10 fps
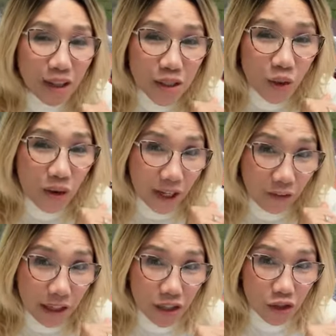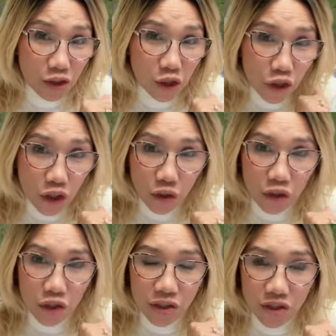outdoor renovations you
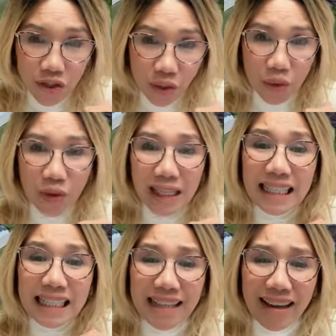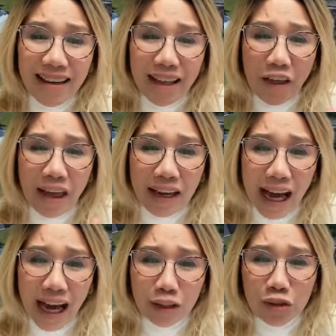should do in getting that
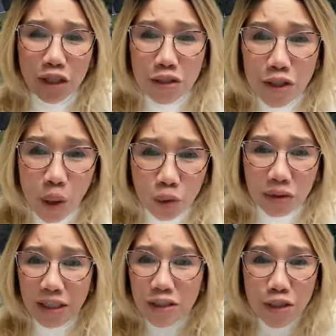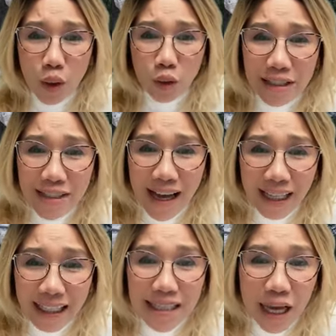house sold? Sold
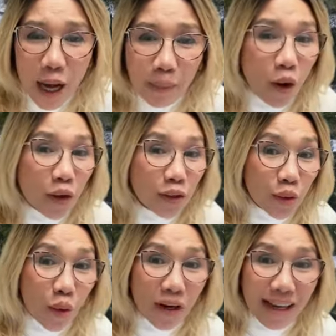sign is up on your